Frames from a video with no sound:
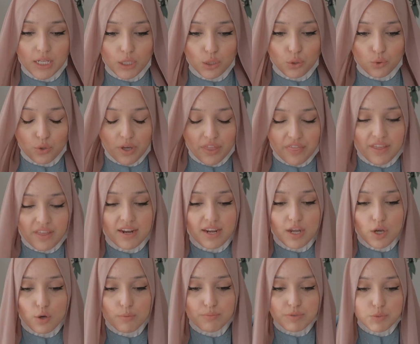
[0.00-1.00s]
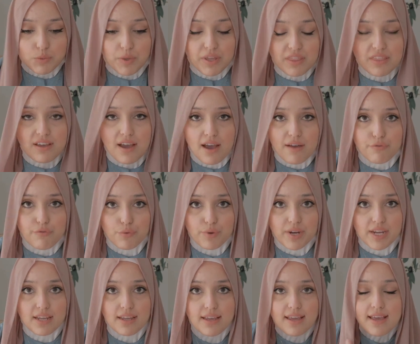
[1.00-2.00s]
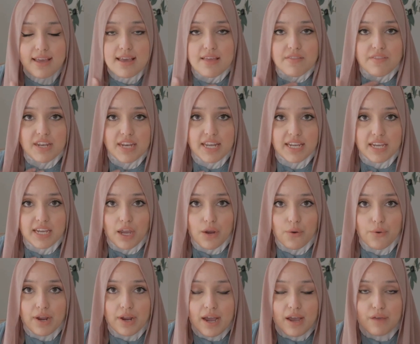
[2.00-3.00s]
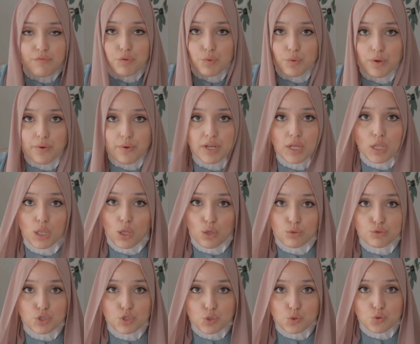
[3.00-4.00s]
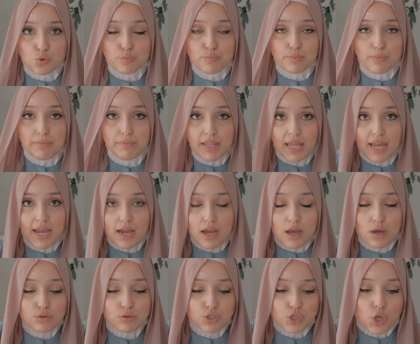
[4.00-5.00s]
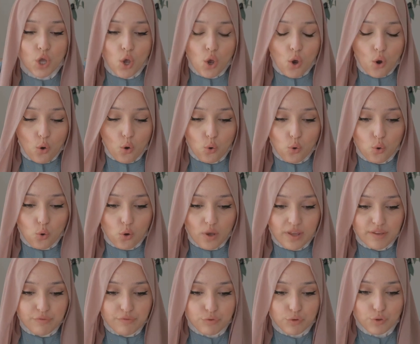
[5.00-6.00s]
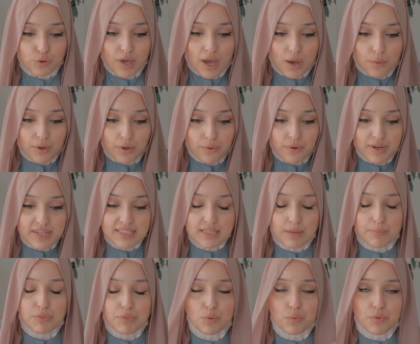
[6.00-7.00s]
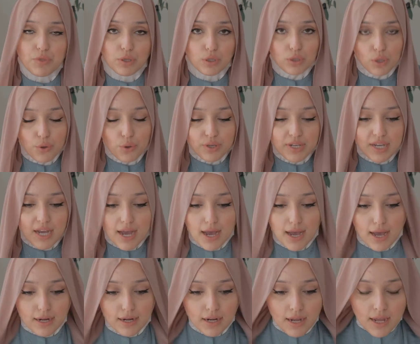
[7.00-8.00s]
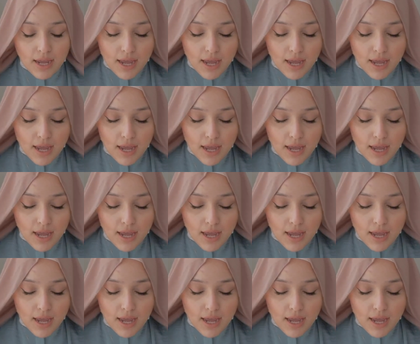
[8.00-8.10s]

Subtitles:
a look that helps with covering the neck area if you're wearing a low scoop blouse, or if you are wearing something with a low cut,